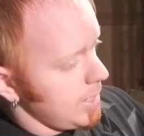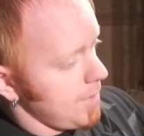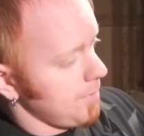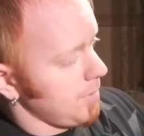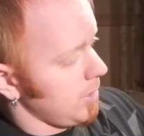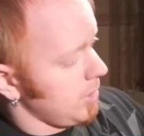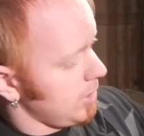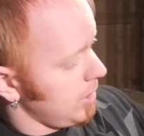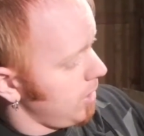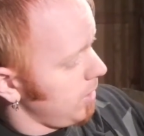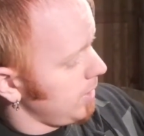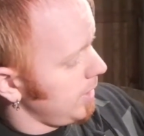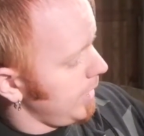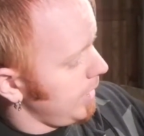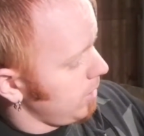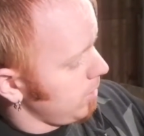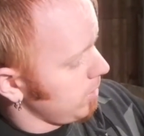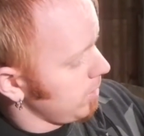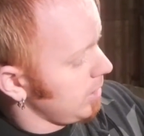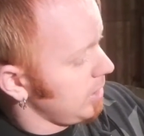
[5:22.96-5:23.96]
having a solid
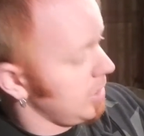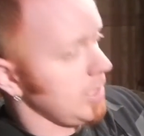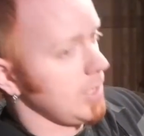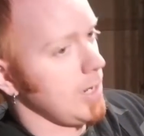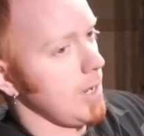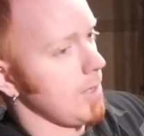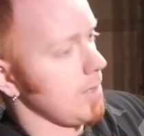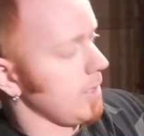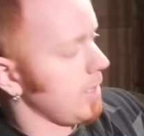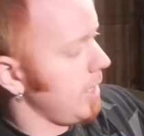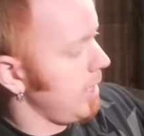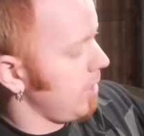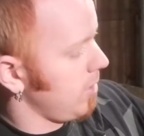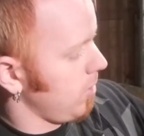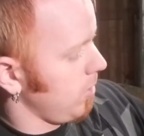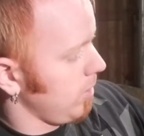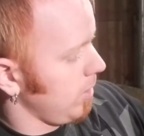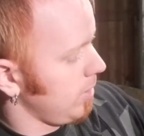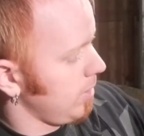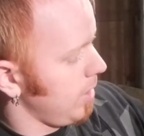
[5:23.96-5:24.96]
handle that's sticking out the case
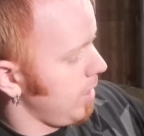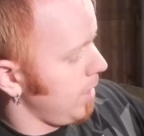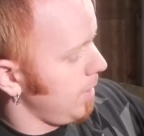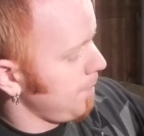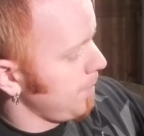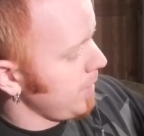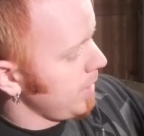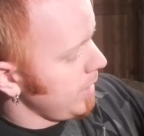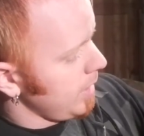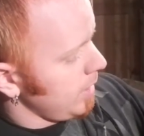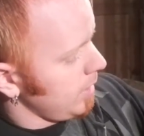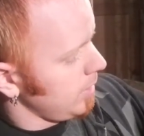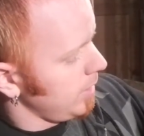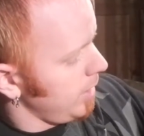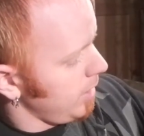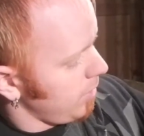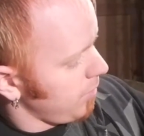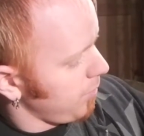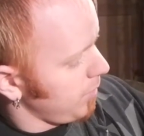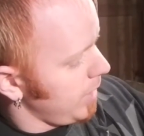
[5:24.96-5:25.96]
all the time.
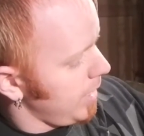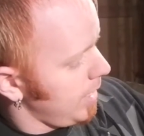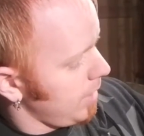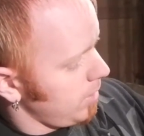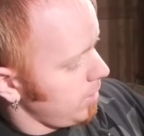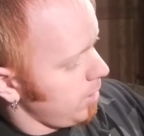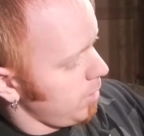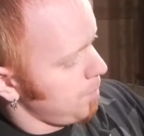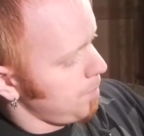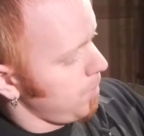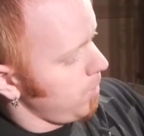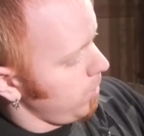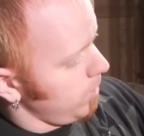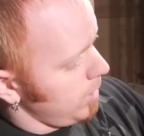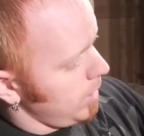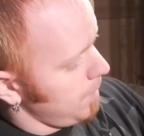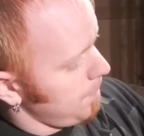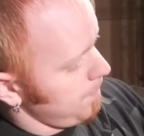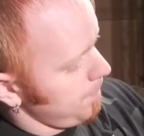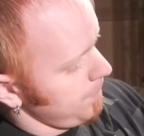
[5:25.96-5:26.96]
Lays flat, you just pull it
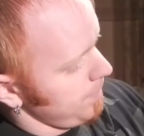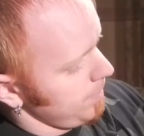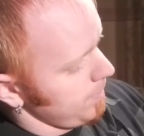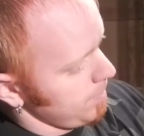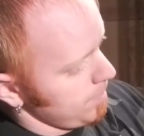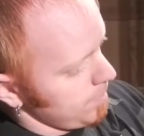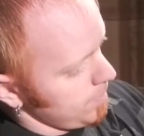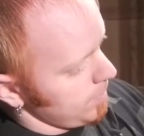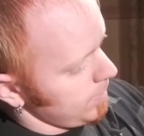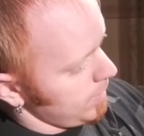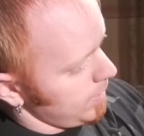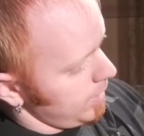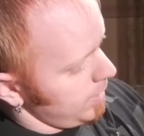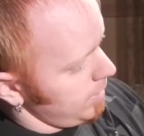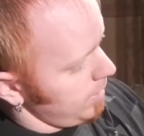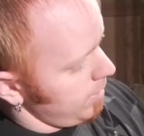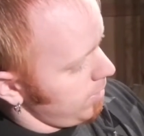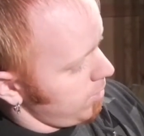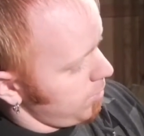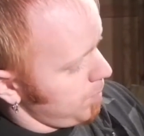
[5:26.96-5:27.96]
up,
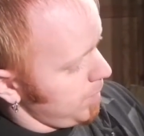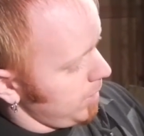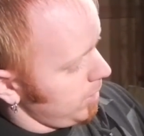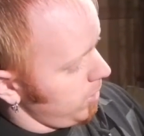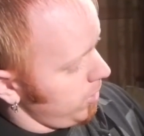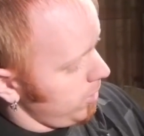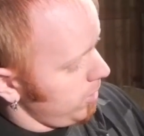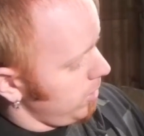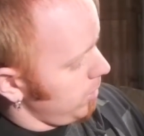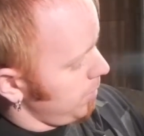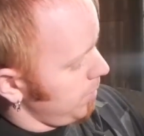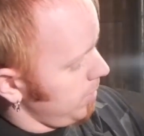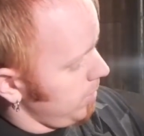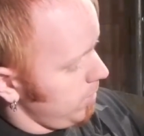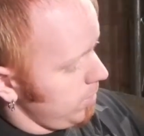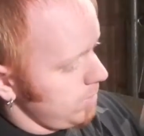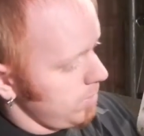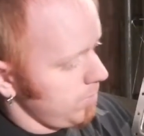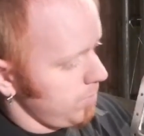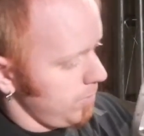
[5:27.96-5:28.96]
and it's spring-loaded. They're
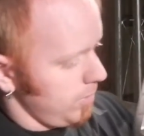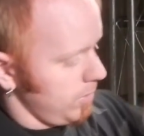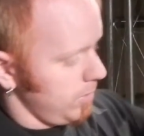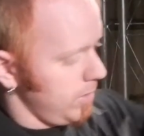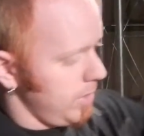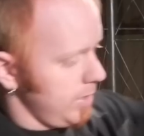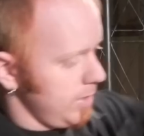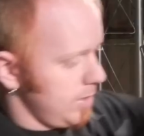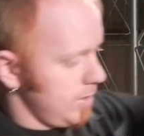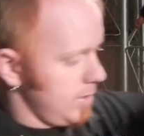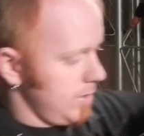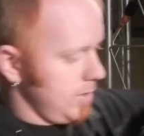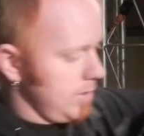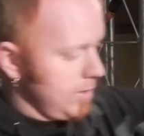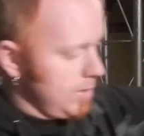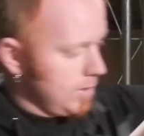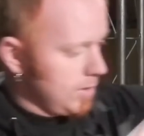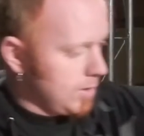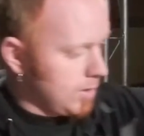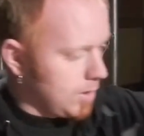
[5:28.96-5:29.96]
real nice.
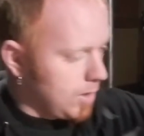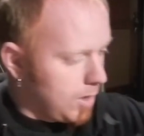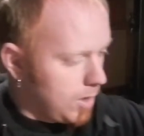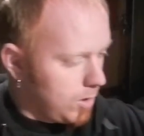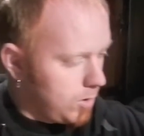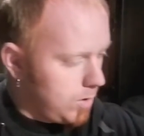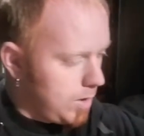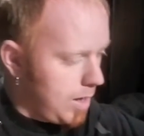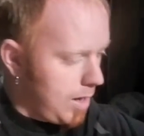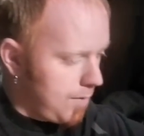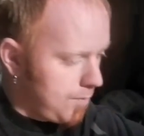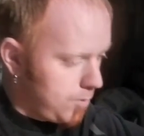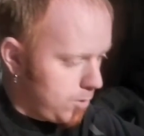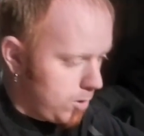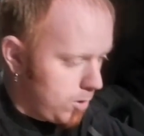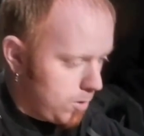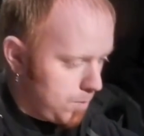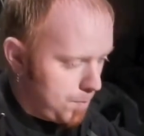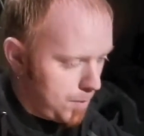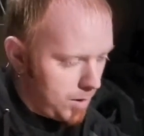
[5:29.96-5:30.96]
You
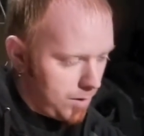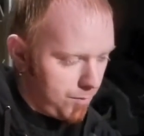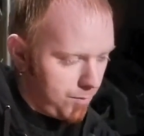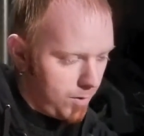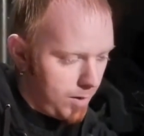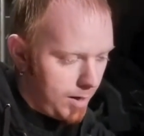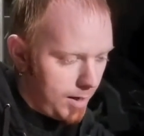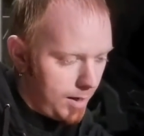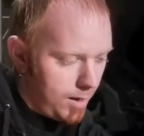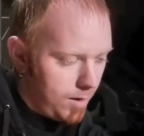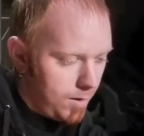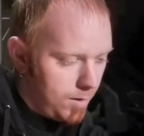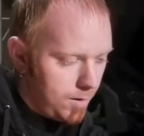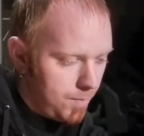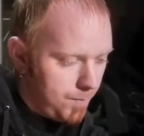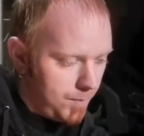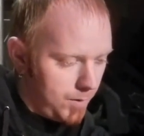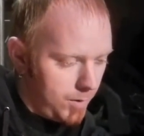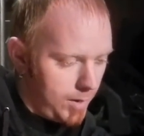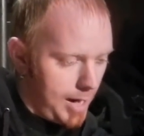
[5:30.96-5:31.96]
have your butterfly
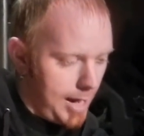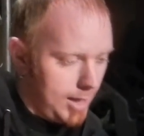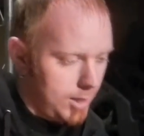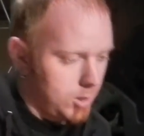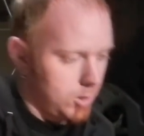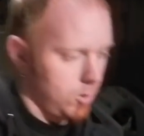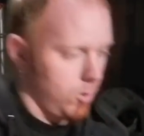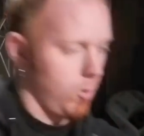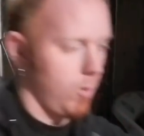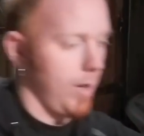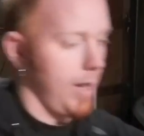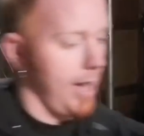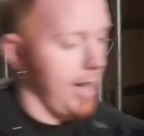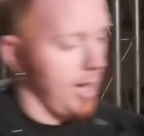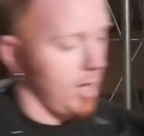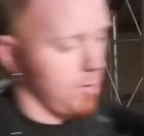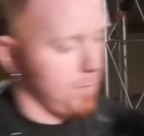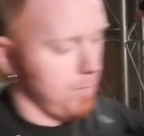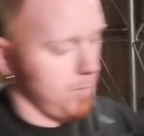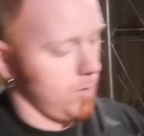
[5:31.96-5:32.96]
latch, or a
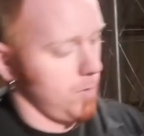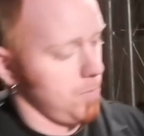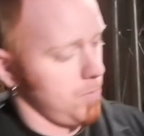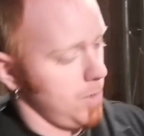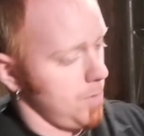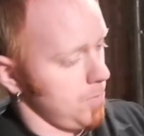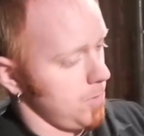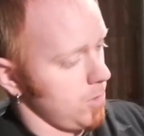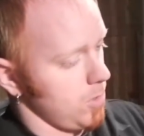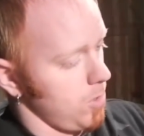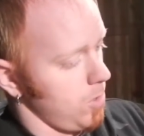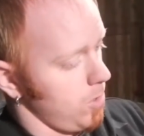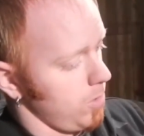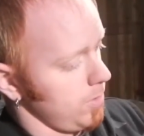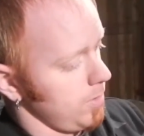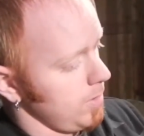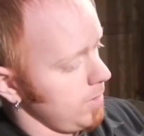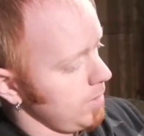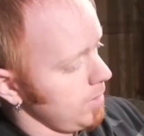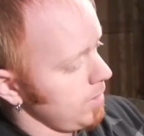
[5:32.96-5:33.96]
hasp, sometimes they're
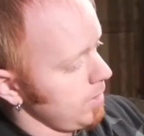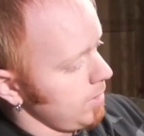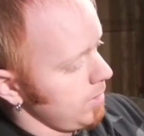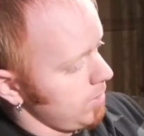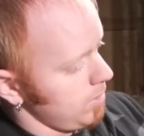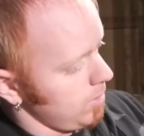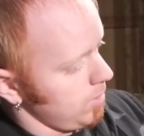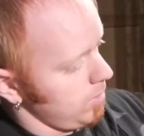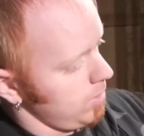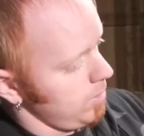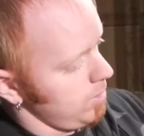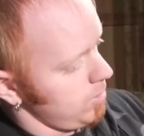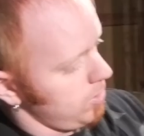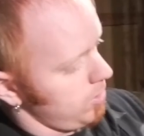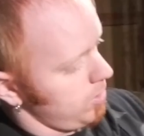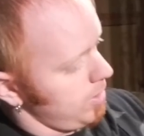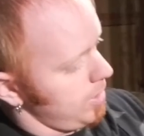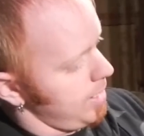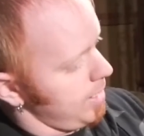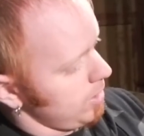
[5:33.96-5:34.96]
called. So these are
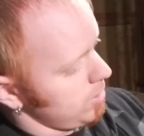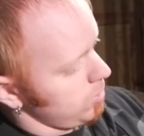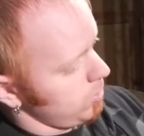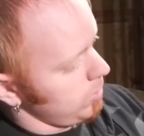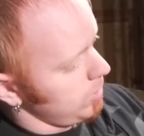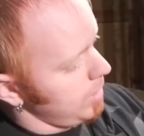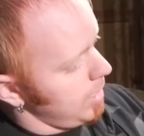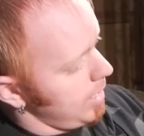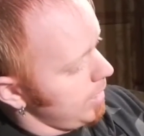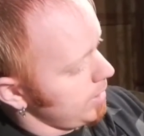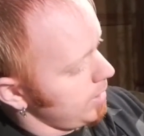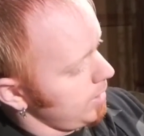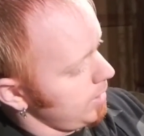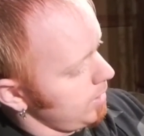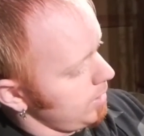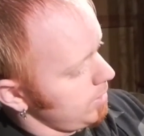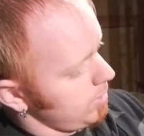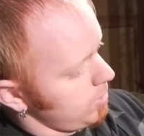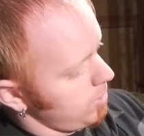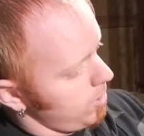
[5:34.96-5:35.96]
your actual
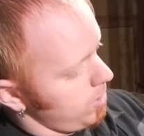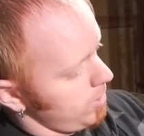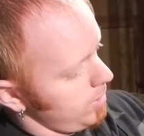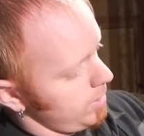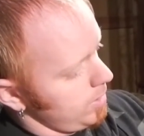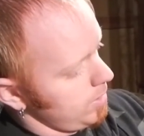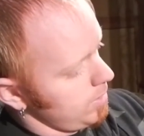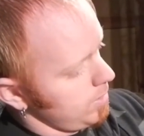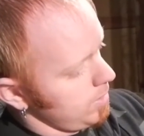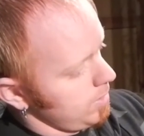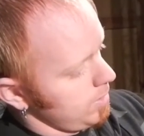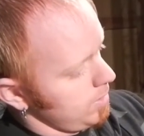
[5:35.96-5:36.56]
locking and turn